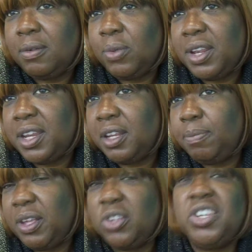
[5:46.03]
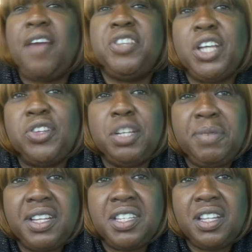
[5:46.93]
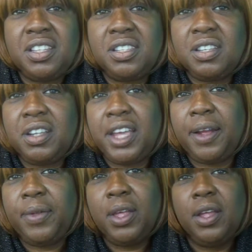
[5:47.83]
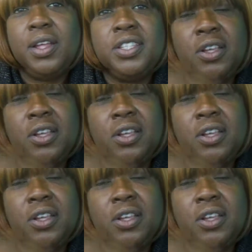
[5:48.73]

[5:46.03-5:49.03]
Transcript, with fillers: when they because you have to go to meetings. Yes, yes, that's.